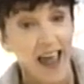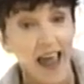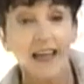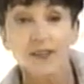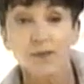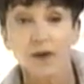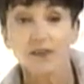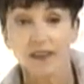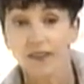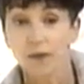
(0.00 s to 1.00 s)

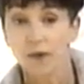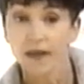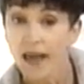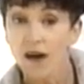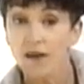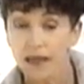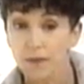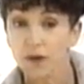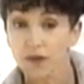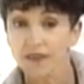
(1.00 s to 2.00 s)
Experts at the Monell
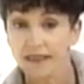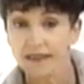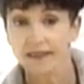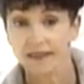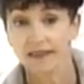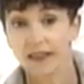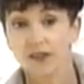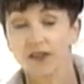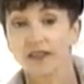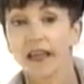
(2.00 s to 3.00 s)
Chemical Senses
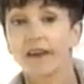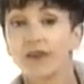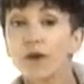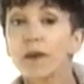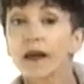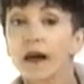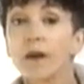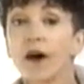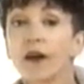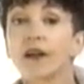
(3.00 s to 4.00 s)
Center say if you
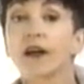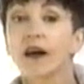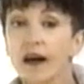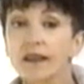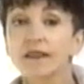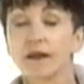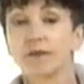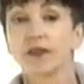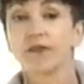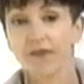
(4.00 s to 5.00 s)
become
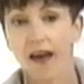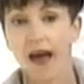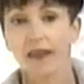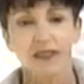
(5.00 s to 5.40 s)
unaccustomed to fat,